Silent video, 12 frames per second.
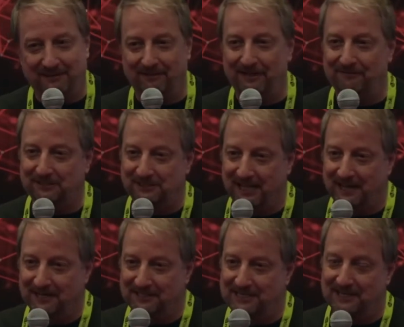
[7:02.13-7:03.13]
even if it's
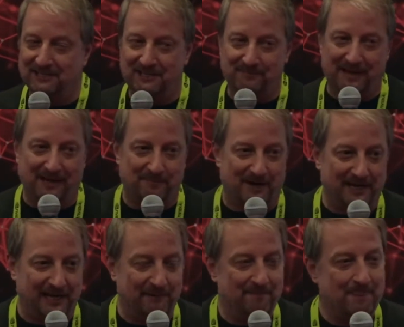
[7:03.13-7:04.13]
not intended to make
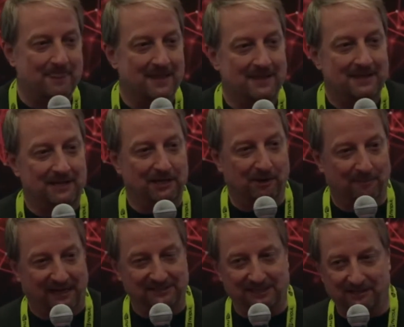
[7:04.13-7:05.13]
money. You're
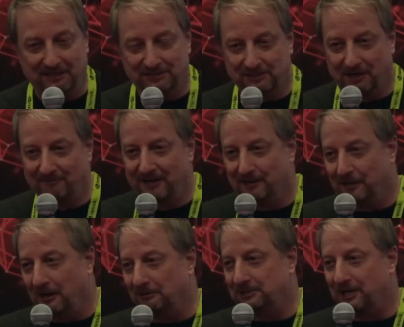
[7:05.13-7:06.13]
basically serving a
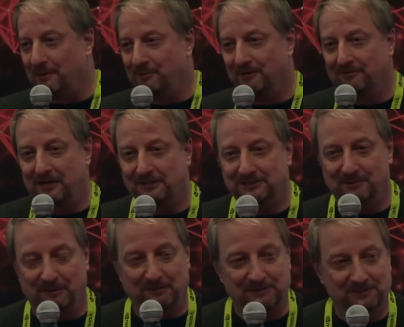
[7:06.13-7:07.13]
large number of
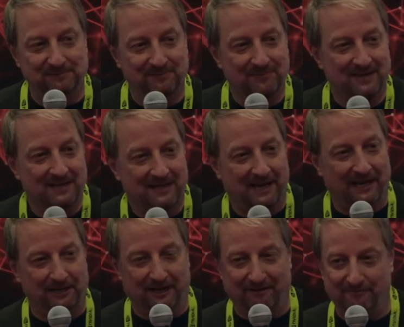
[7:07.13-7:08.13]
customers.
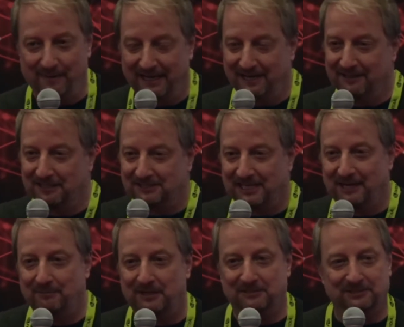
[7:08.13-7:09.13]
And you have many of the
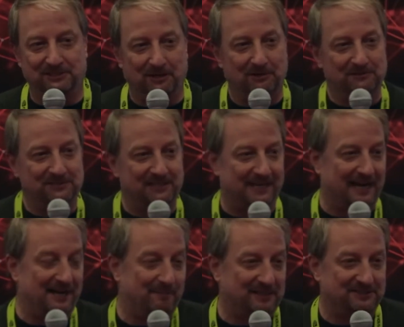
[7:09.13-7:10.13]
same concerns that
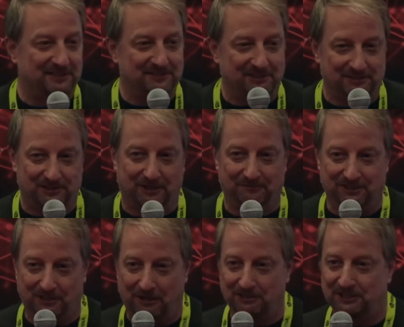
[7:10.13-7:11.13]
any business that serves
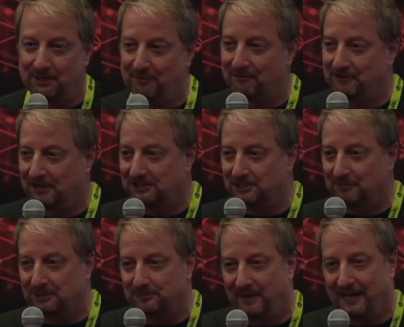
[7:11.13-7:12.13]
a large number of
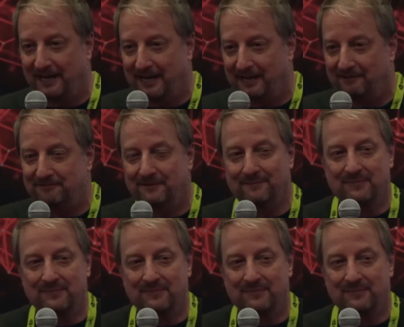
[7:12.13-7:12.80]
customers might have.